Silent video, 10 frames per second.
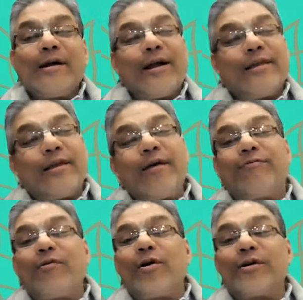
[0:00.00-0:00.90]
And
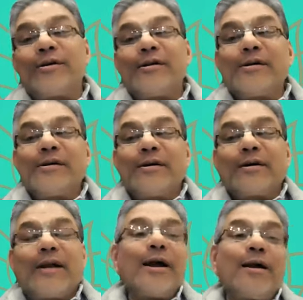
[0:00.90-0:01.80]
therefore,
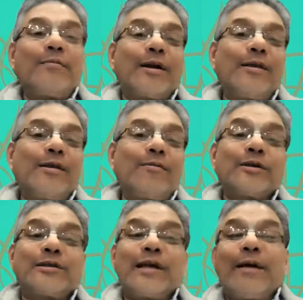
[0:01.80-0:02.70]
Rai Ramananda
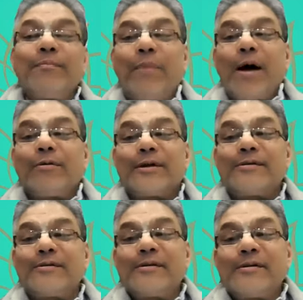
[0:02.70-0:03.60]
was empowered,